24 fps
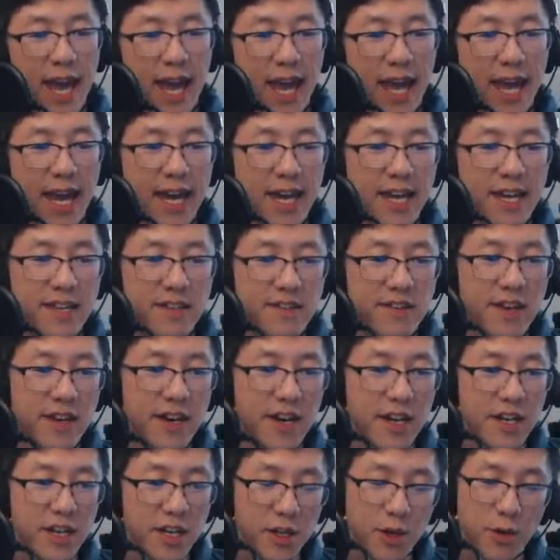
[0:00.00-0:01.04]
And,
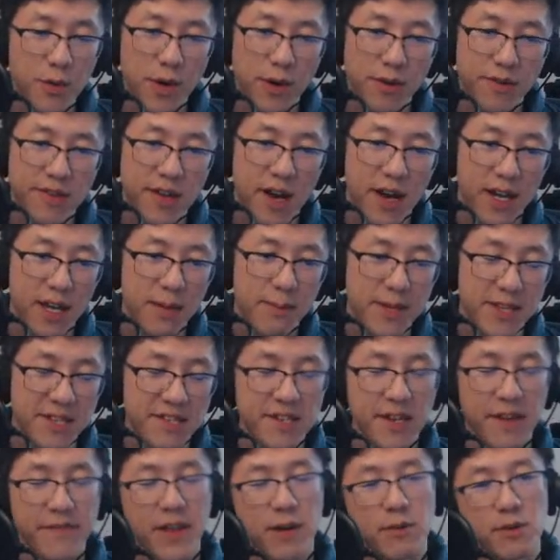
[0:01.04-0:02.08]
we were talking about the
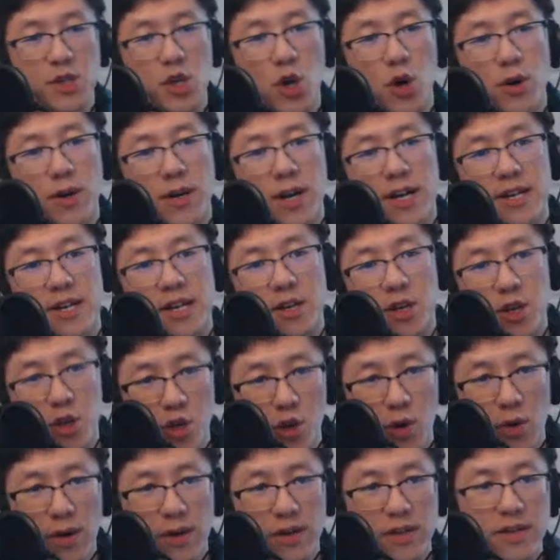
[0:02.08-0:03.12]
stuff that was going on in New
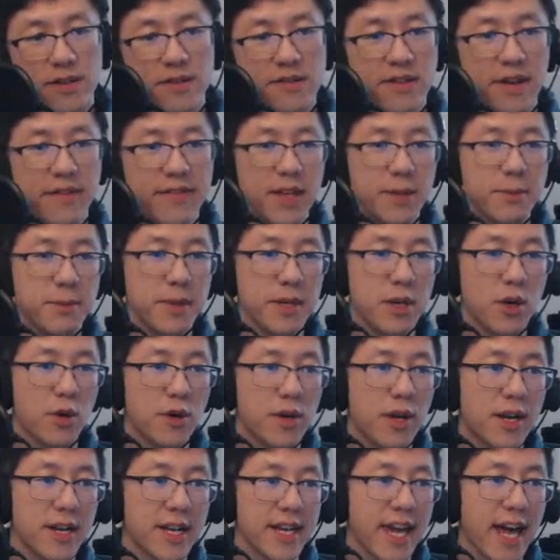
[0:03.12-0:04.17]
York, stuff that's been going
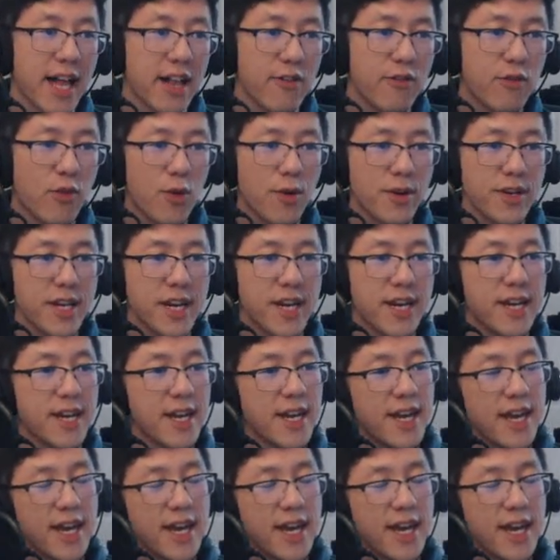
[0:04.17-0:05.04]
on in California.